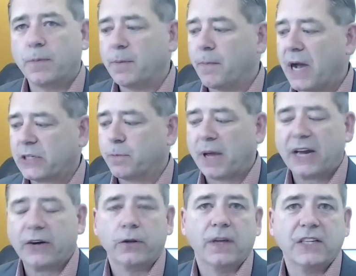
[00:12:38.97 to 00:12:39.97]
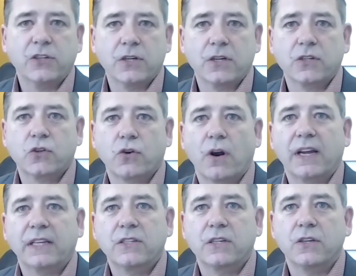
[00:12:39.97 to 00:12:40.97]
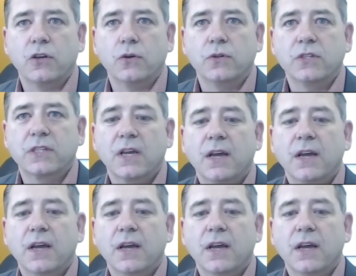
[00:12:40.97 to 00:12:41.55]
be much better than just trying to use